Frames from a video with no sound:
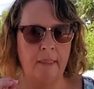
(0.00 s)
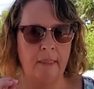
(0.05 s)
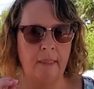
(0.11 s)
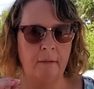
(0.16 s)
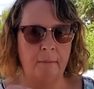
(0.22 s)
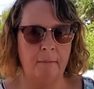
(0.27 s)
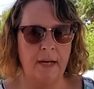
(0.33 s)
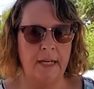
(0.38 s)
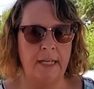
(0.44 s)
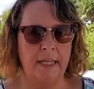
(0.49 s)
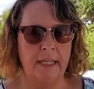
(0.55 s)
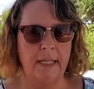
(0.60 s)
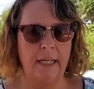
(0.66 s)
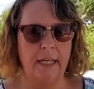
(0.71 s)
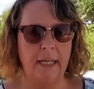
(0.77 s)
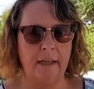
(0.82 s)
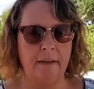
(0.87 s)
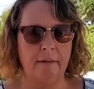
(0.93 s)
the money
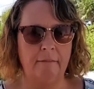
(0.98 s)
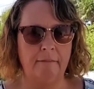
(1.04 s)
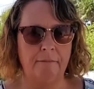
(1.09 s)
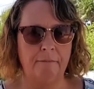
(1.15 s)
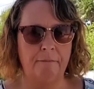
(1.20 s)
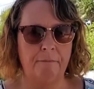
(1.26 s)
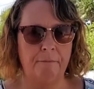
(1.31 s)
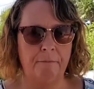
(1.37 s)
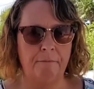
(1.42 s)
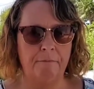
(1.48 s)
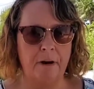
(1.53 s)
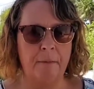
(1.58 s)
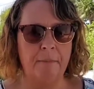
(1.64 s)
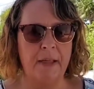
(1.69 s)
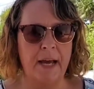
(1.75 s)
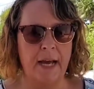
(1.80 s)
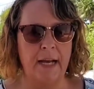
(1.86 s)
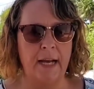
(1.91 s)

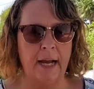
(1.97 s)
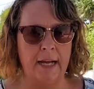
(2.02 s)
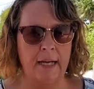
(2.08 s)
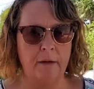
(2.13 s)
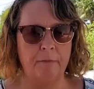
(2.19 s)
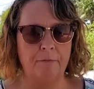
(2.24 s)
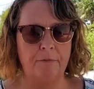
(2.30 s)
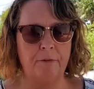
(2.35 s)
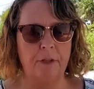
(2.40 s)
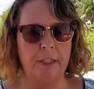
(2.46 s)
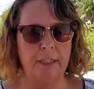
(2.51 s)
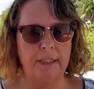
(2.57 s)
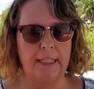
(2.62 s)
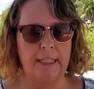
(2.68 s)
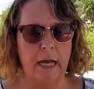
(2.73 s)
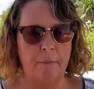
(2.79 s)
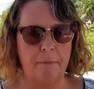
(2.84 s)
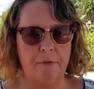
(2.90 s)
from that item, for
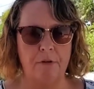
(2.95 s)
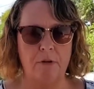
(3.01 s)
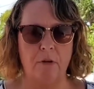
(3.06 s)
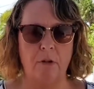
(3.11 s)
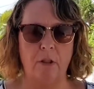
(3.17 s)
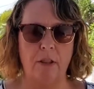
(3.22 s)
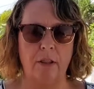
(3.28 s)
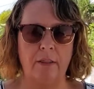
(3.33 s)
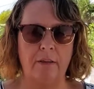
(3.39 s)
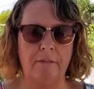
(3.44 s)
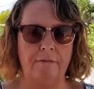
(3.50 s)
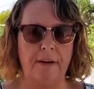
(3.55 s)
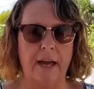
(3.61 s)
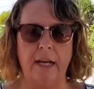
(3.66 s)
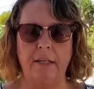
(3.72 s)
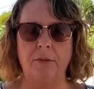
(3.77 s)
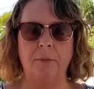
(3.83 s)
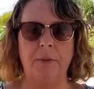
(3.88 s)
example, the
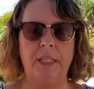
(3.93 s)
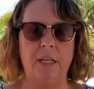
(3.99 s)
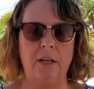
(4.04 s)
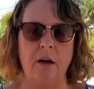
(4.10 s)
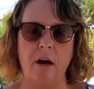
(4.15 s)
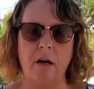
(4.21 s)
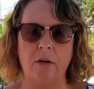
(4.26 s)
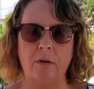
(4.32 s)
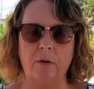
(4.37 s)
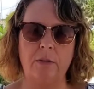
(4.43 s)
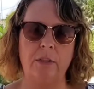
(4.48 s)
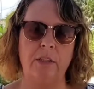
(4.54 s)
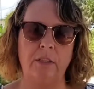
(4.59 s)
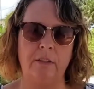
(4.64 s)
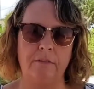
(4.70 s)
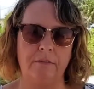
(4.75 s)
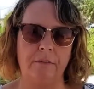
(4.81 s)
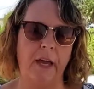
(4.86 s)
vet. We did not go
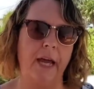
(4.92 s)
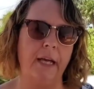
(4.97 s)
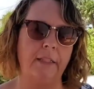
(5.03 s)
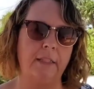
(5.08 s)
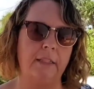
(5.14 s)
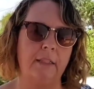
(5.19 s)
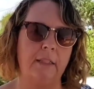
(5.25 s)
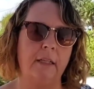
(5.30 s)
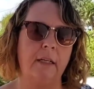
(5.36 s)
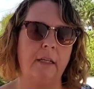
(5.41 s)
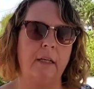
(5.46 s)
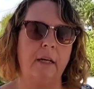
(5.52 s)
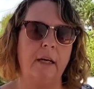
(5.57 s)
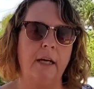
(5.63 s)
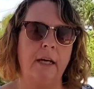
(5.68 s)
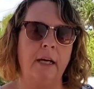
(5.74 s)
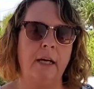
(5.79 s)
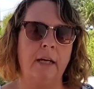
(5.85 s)
to the vet
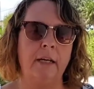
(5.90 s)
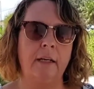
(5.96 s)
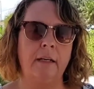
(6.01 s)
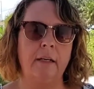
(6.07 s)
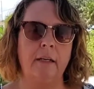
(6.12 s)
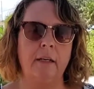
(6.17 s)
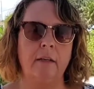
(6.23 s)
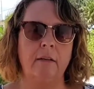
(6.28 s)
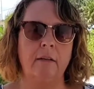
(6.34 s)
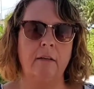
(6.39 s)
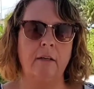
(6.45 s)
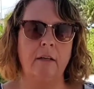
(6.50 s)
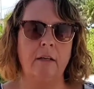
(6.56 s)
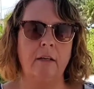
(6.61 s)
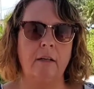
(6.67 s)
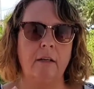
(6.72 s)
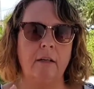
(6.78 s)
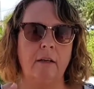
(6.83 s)
in
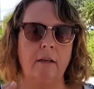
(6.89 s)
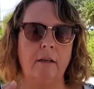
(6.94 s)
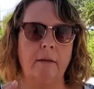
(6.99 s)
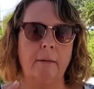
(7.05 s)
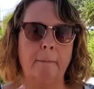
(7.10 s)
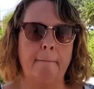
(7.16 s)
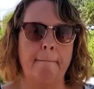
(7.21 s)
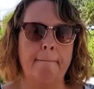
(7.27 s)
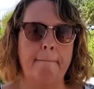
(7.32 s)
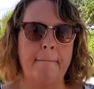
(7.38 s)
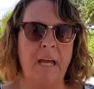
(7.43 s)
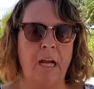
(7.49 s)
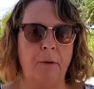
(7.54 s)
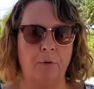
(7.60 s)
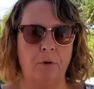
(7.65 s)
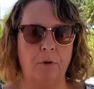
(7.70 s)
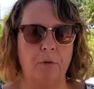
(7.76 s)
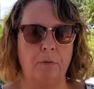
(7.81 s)

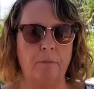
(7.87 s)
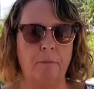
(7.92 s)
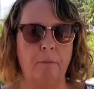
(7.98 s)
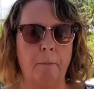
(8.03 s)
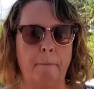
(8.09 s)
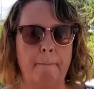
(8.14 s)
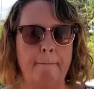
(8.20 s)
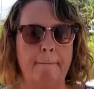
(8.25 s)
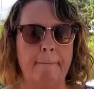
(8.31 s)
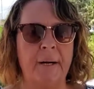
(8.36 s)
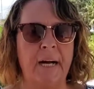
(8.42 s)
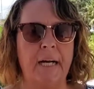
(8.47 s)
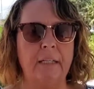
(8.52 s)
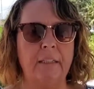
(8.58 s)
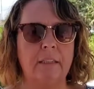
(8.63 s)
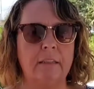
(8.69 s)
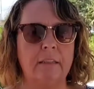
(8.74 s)
April, but